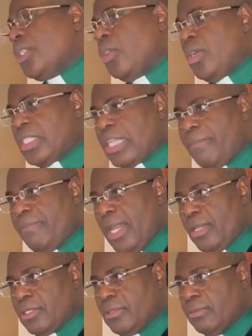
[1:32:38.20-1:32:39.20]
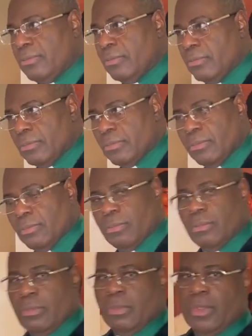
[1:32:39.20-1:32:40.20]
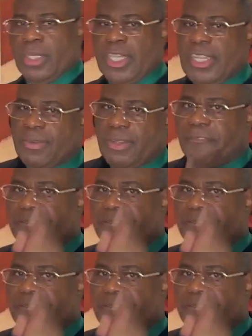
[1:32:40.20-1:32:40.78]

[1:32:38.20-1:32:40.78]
was doing something else. Even the